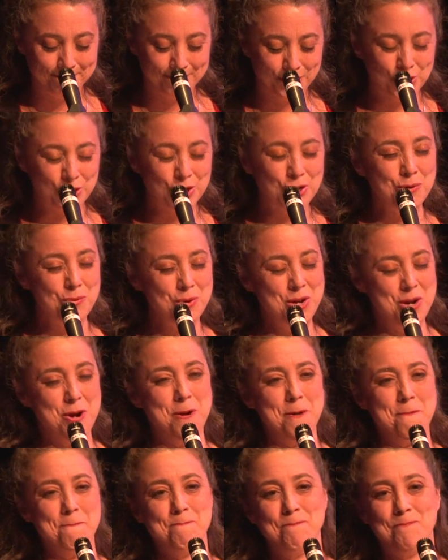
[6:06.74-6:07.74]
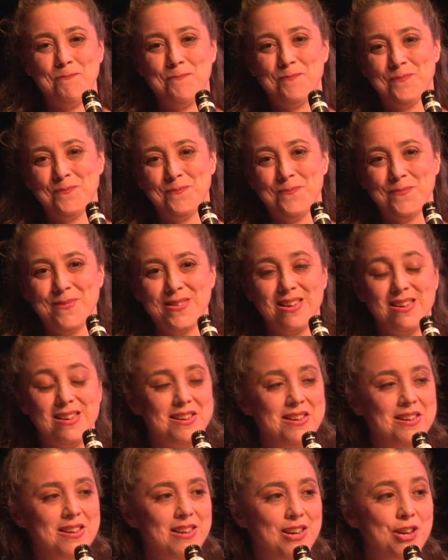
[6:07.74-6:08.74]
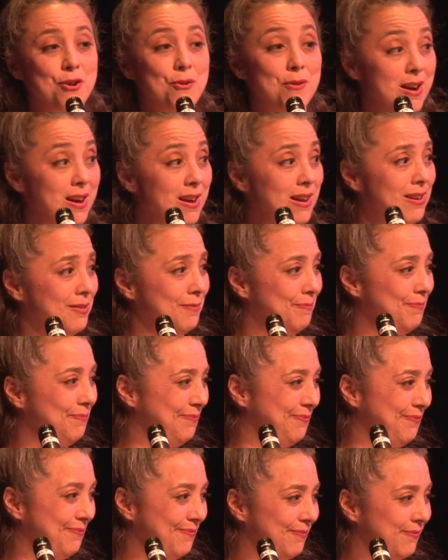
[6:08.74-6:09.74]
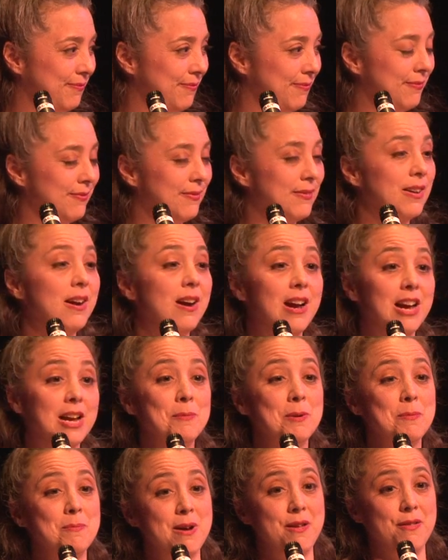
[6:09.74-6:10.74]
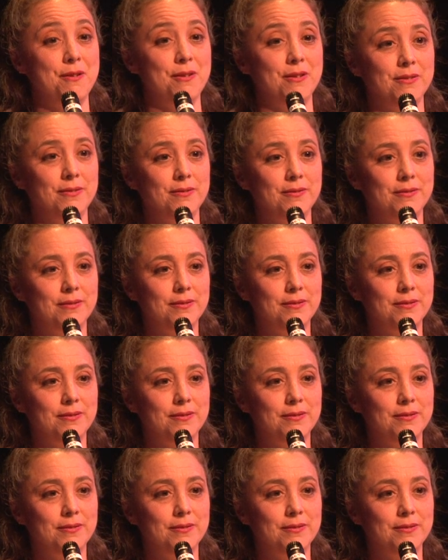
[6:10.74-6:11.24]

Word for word: So here we are. Here I am. I am a mother.